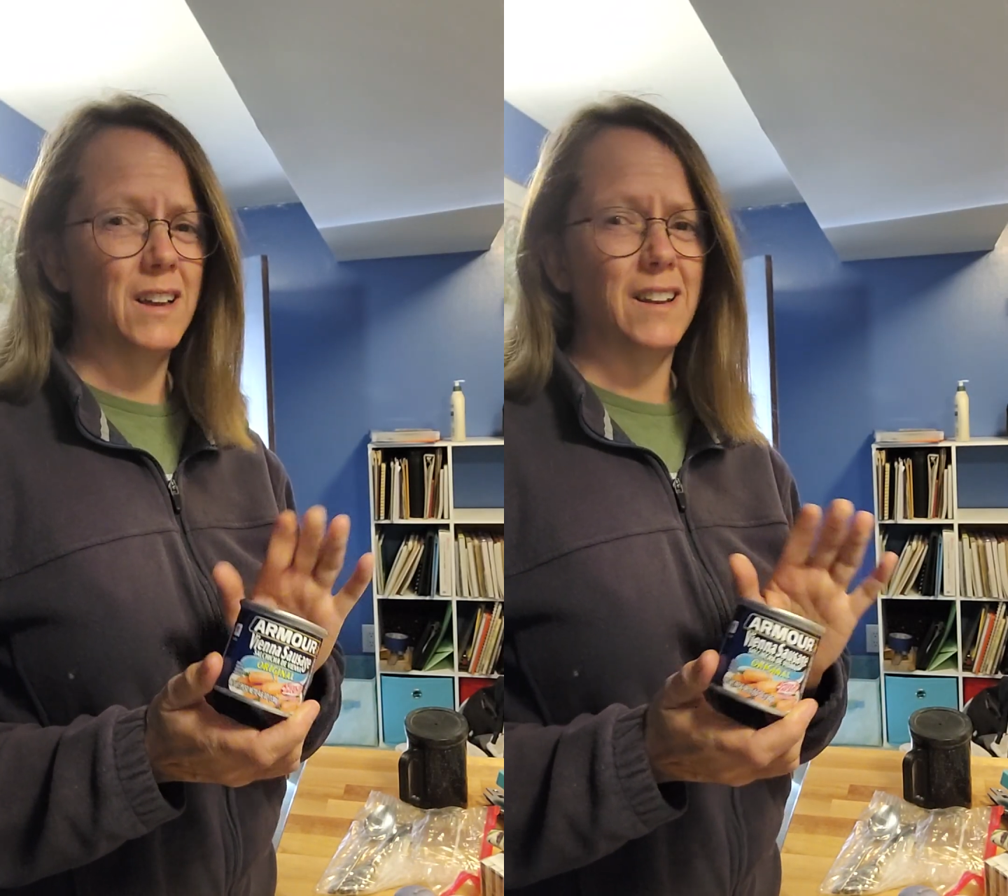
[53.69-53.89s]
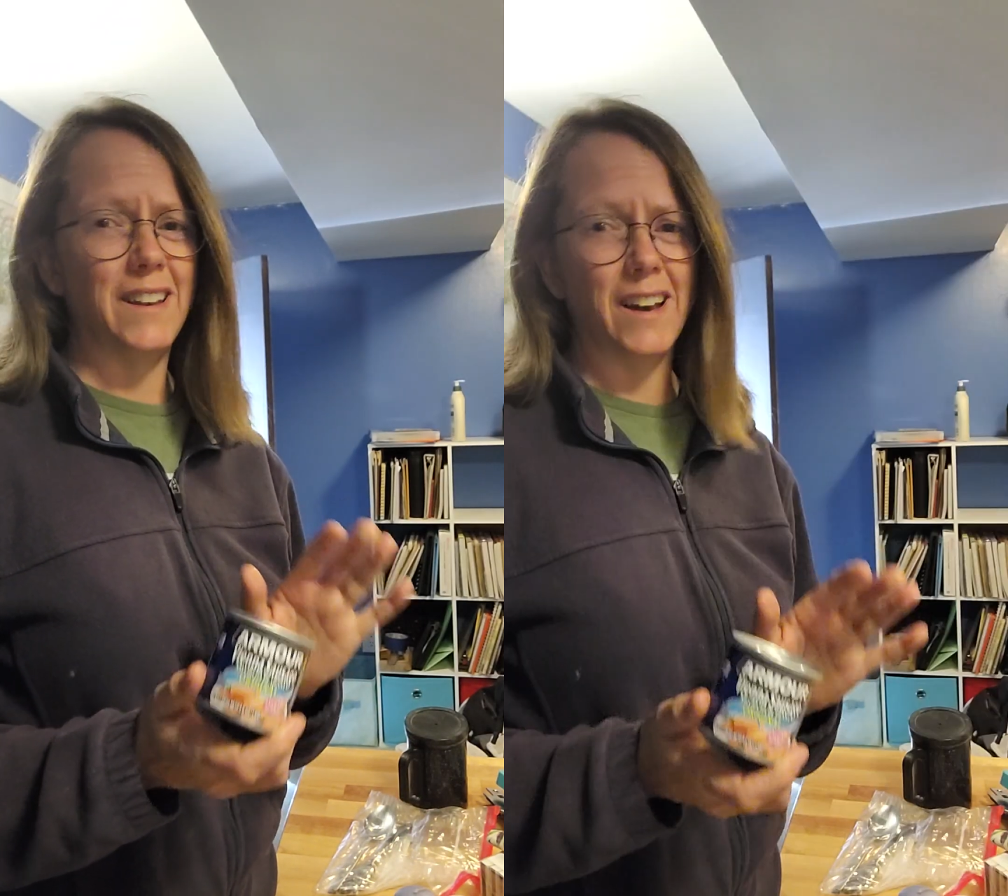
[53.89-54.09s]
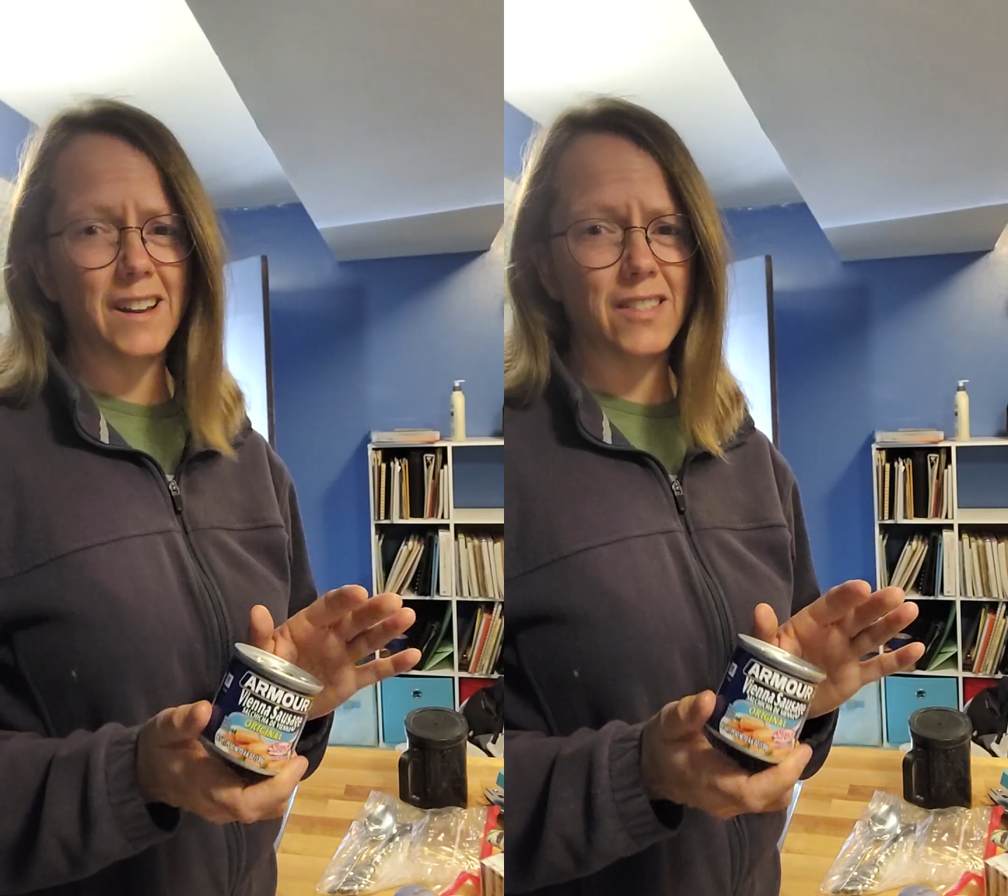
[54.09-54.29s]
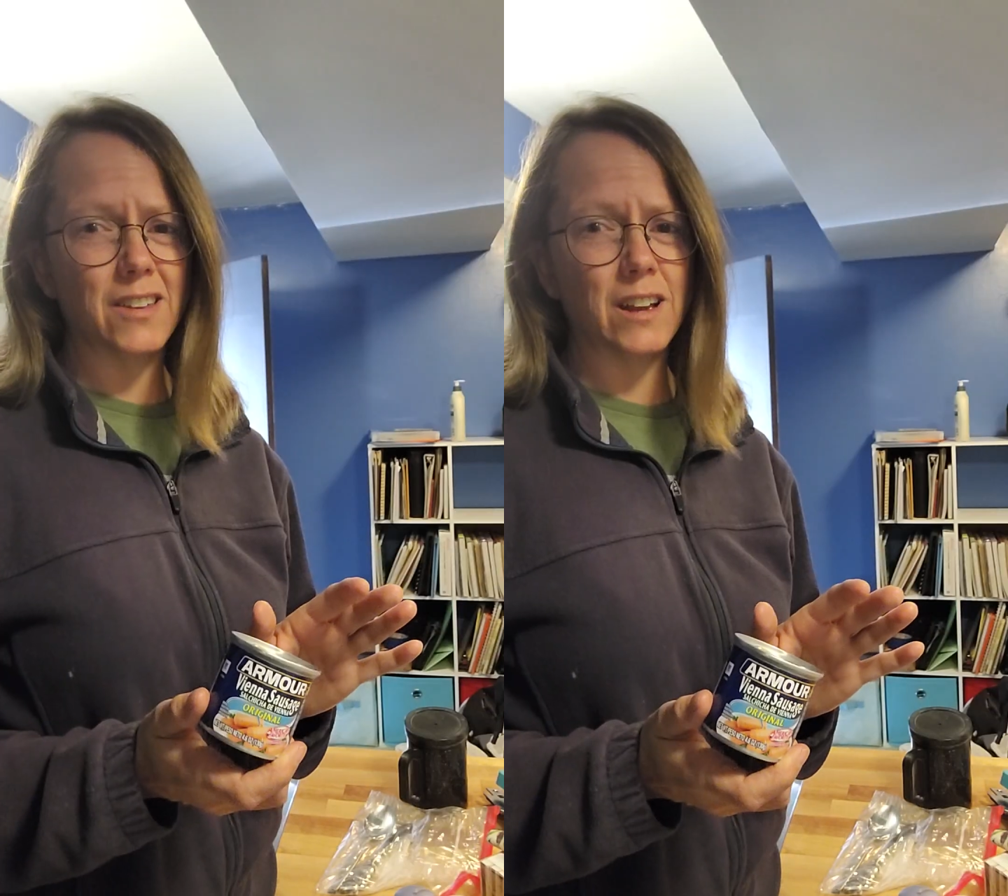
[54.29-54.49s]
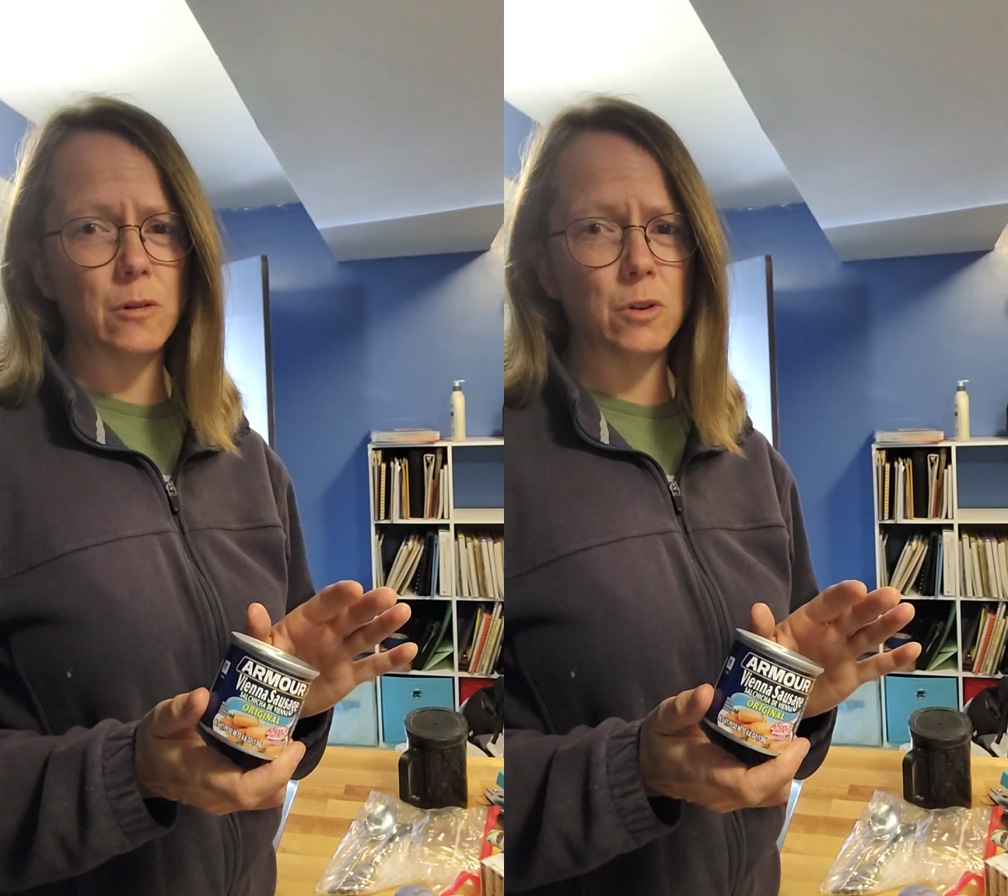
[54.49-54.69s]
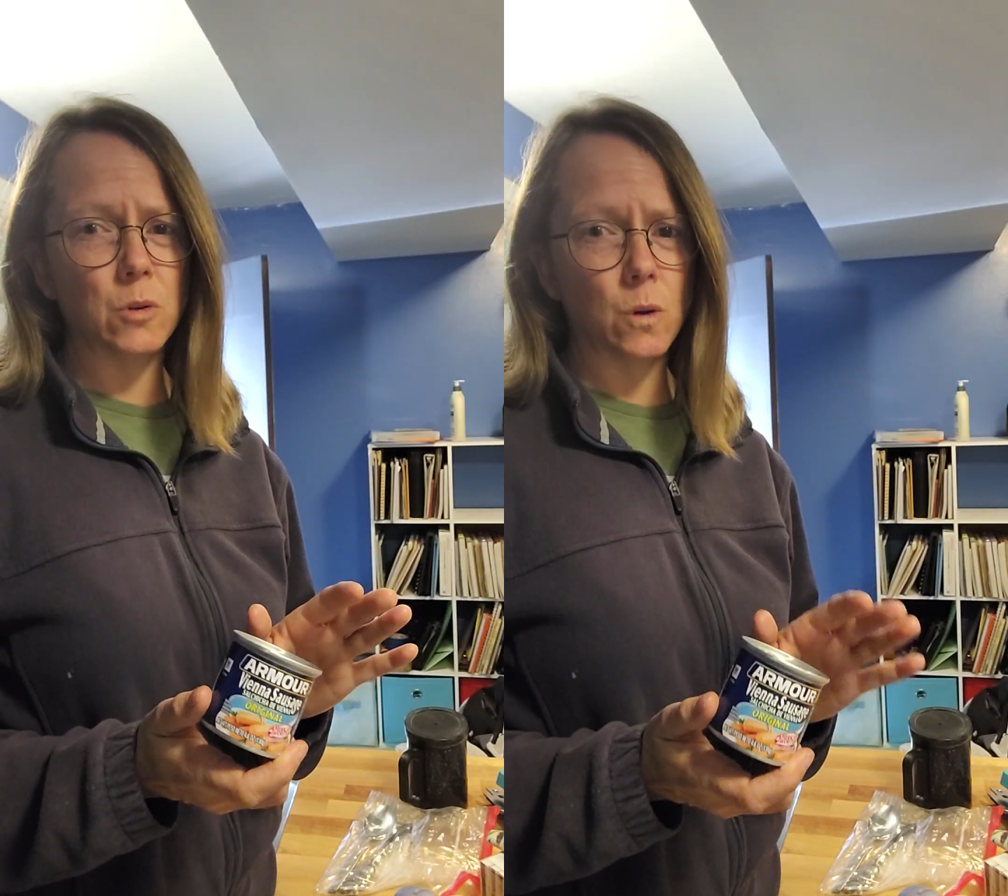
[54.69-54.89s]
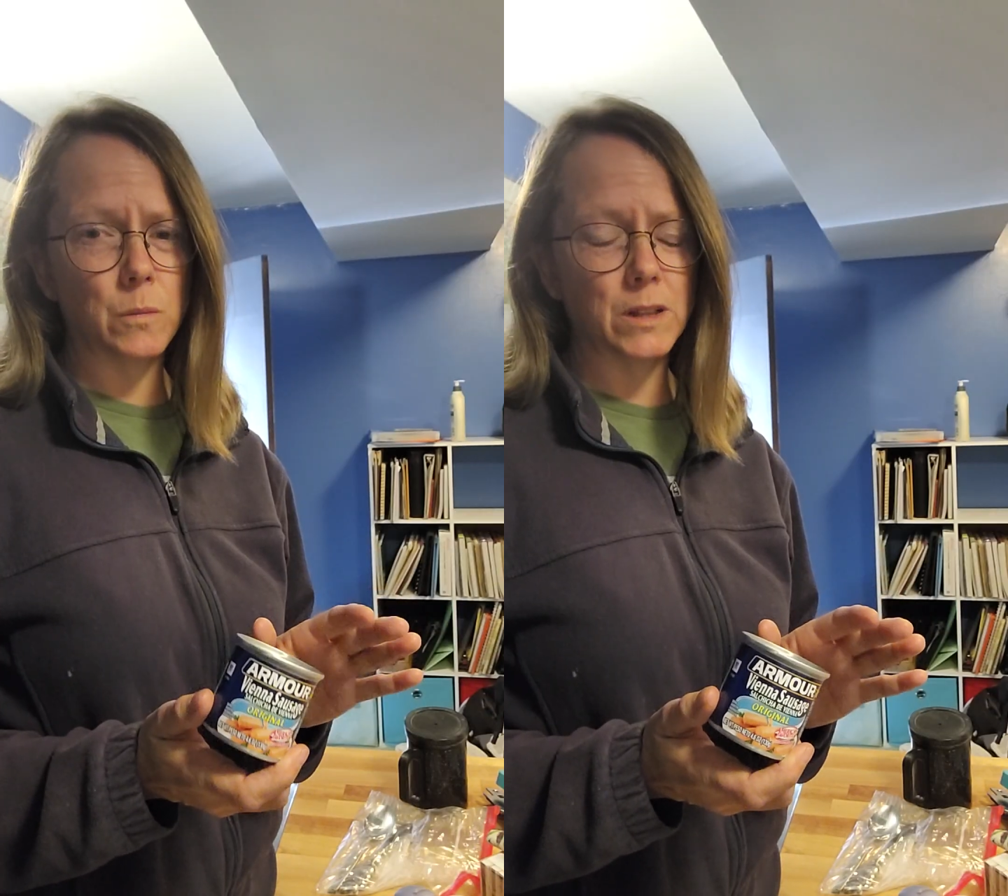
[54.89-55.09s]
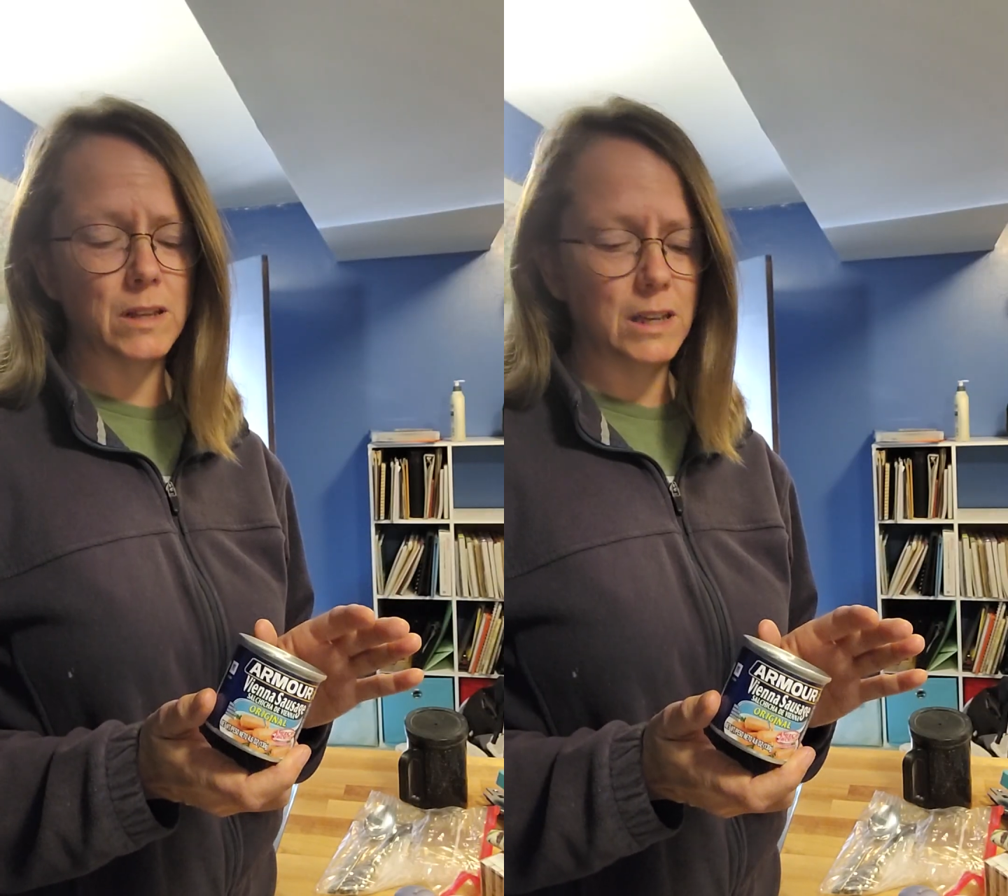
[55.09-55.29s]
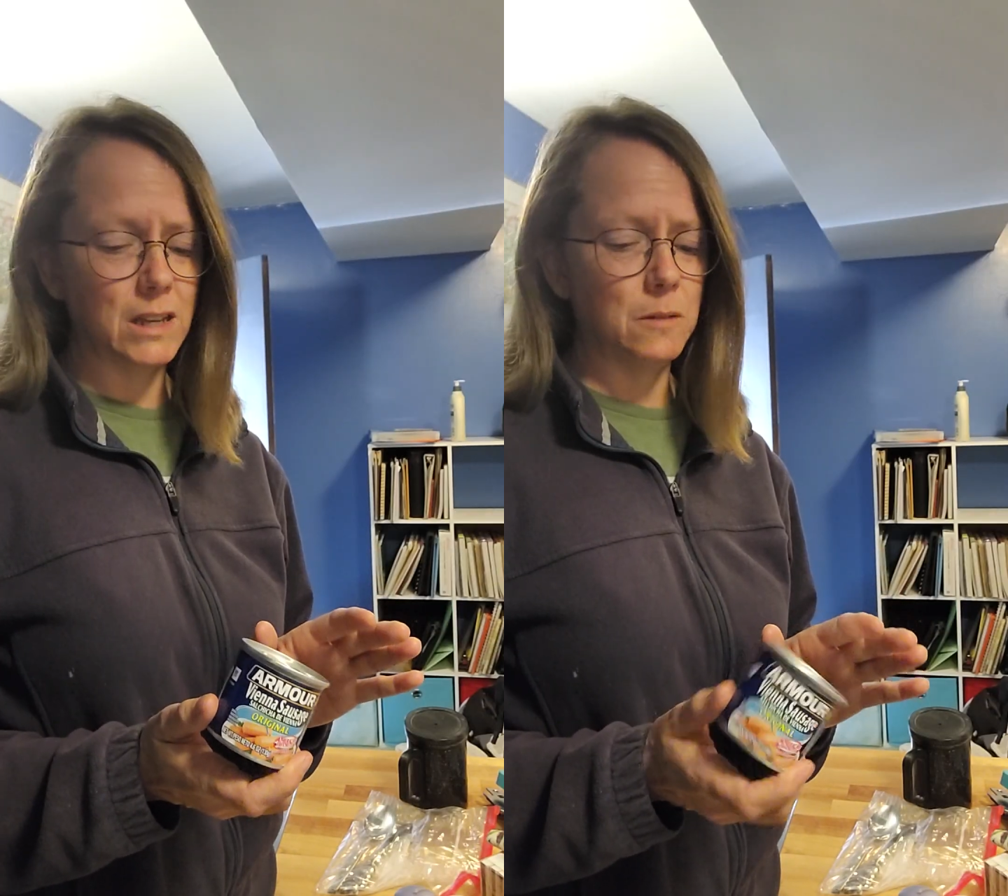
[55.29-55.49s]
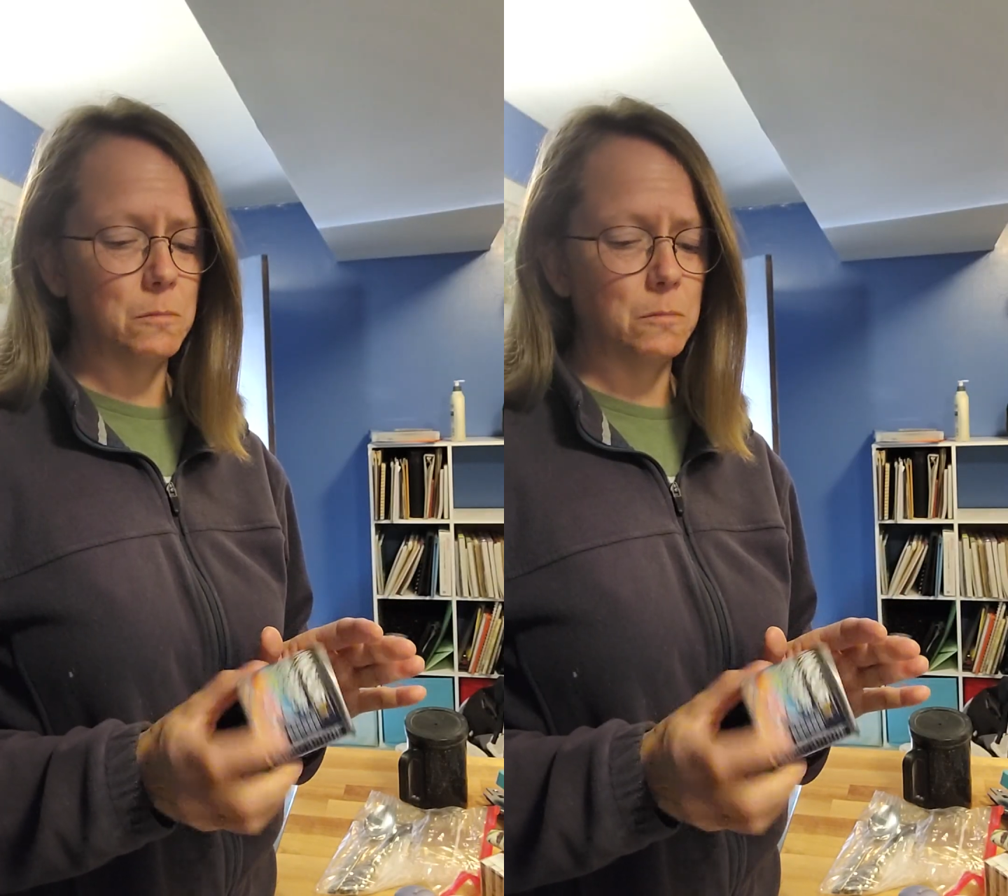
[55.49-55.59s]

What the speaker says: Not a thing I would normally eat,